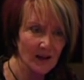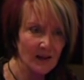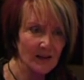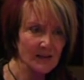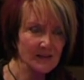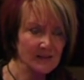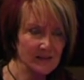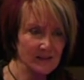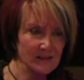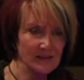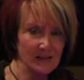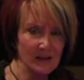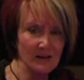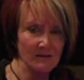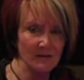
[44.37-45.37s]
And he sits
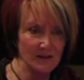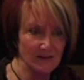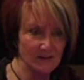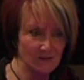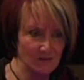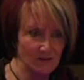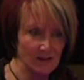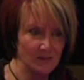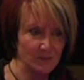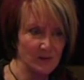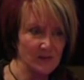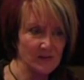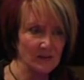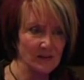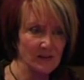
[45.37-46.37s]
there and he's got his
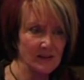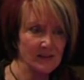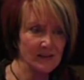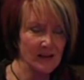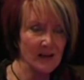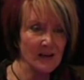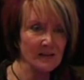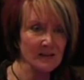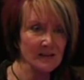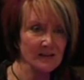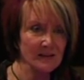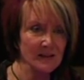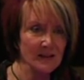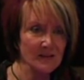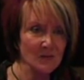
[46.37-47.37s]
pistol in his hand and he
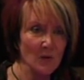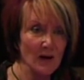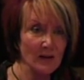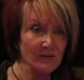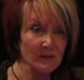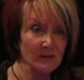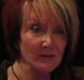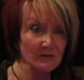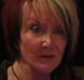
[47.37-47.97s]
starts waving it